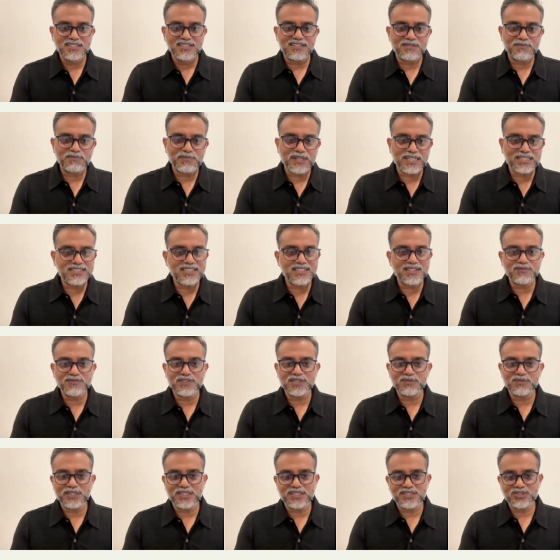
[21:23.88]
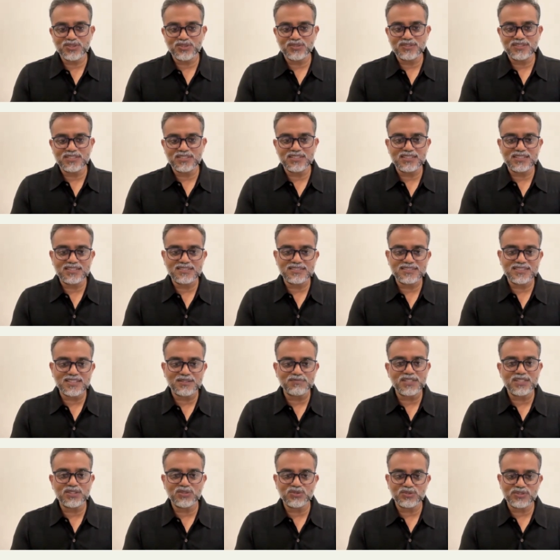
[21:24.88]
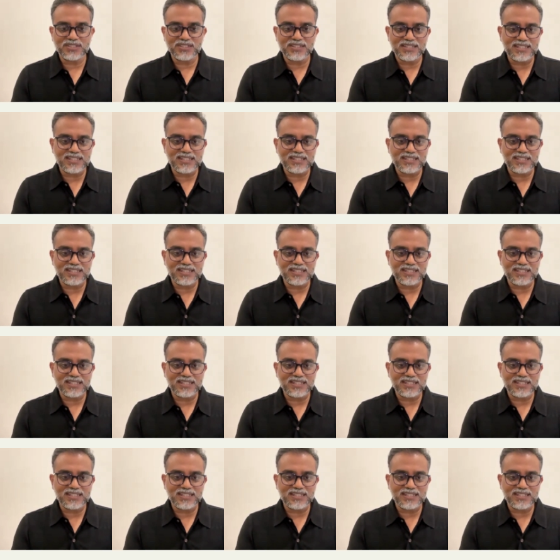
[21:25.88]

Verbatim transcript: my team will make sure that it somehow